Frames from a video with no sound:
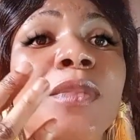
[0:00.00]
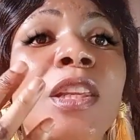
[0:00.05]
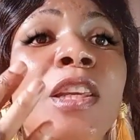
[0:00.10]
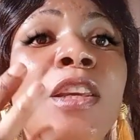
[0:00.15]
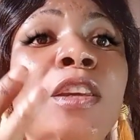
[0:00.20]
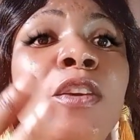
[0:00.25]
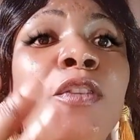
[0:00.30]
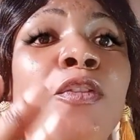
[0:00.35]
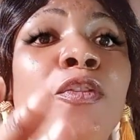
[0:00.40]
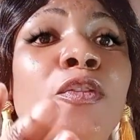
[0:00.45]

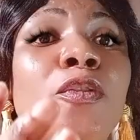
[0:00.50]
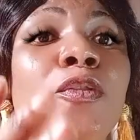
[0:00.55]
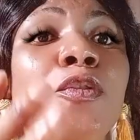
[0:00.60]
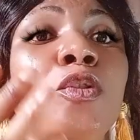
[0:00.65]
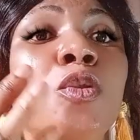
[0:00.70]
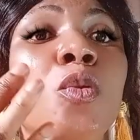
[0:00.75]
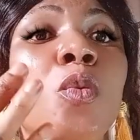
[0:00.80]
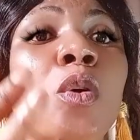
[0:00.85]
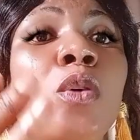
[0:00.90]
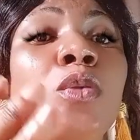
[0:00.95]
if
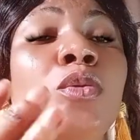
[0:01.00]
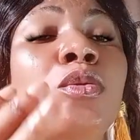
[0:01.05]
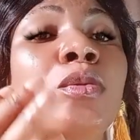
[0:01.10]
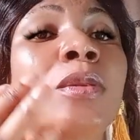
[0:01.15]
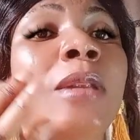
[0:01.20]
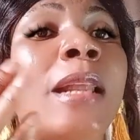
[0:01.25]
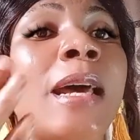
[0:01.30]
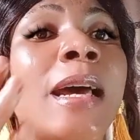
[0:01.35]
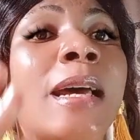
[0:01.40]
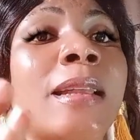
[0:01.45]
you want
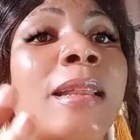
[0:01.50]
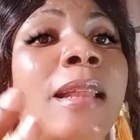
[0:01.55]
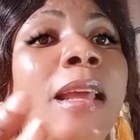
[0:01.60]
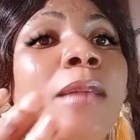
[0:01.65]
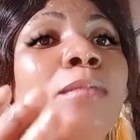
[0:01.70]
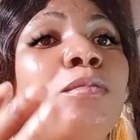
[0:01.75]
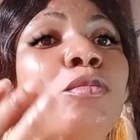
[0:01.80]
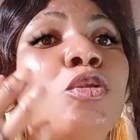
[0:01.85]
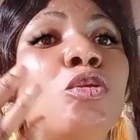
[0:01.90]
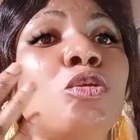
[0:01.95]
to knack
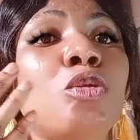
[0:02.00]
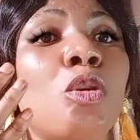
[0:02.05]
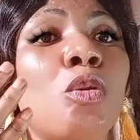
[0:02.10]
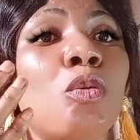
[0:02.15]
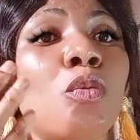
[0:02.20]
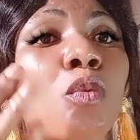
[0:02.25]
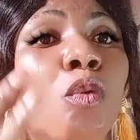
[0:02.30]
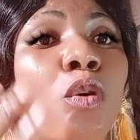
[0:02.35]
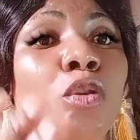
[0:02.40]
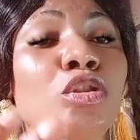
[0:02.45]
them, you
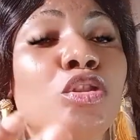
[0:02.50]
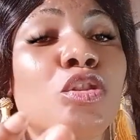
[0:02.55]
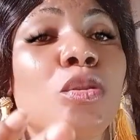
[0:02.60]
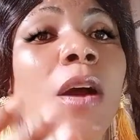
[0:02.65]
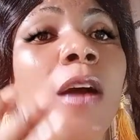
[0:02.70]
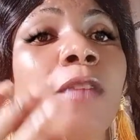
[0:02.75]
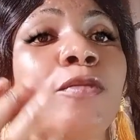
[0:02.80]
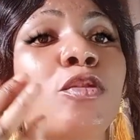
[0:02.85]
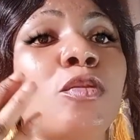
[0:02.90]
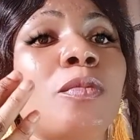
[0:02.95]
don't rush. You
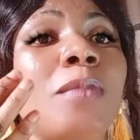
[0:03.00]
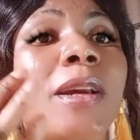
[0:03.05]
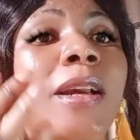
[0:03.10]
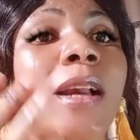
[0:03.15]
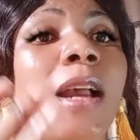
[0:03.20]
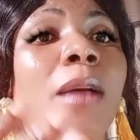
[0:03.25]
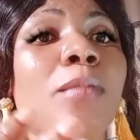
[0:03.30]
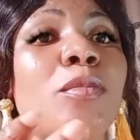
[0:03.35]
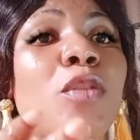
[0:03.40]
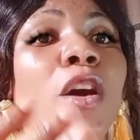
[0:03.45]
have to be
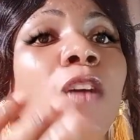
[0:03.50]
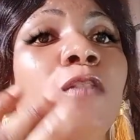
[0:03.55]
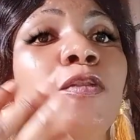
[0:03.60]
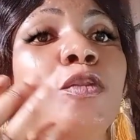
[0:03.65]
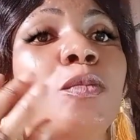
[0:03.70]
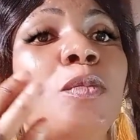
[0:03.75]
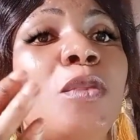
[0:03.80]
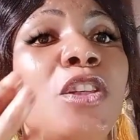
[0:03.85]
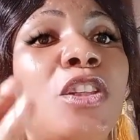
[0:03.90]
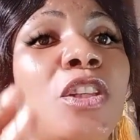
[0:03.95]
calm, you have
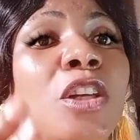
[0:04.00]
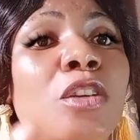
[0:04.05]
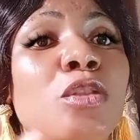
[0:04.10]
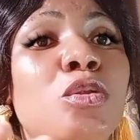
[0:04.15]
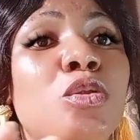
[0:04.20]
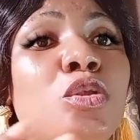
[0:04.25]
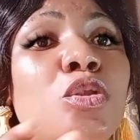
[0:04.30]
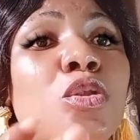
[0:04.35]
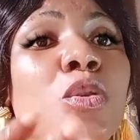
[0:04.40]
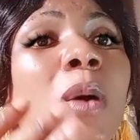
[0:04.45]
to be
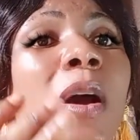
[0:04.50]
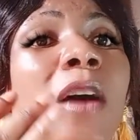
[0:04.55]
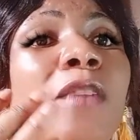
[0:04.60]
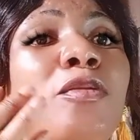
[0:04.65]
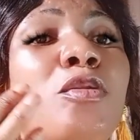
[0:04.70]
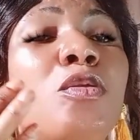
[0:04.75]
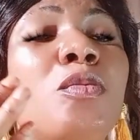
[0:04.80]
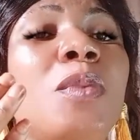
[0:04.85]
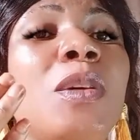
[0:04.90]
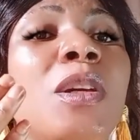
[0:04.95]
gentle, you
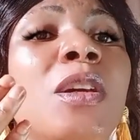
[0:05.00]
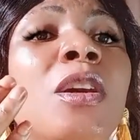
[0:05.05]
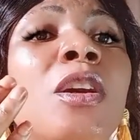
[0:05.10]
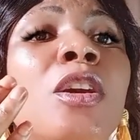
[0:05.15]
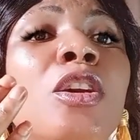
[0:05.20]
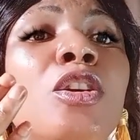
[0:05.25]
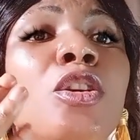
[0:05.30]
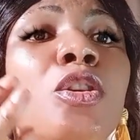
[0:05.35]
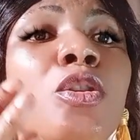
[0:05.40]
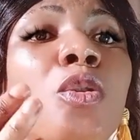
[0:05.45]
have to be,
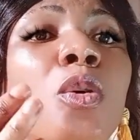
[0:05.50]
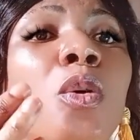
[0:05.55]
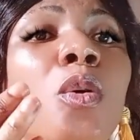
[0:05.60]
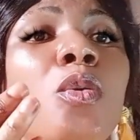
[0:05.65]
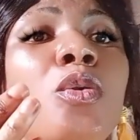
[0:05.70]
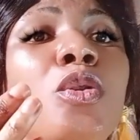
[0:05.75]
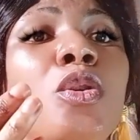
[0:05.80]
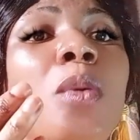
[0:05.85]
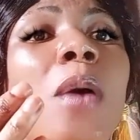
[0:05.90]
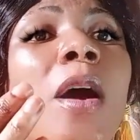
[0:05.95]
you
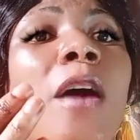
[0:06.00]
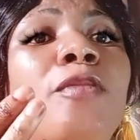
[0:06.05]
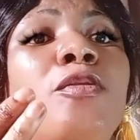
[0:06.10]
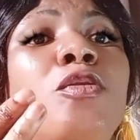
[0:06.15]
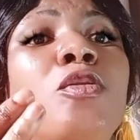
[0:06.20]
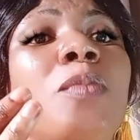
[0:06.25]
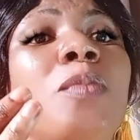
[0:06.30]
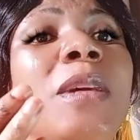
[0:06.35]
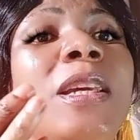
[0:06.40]
know, you have to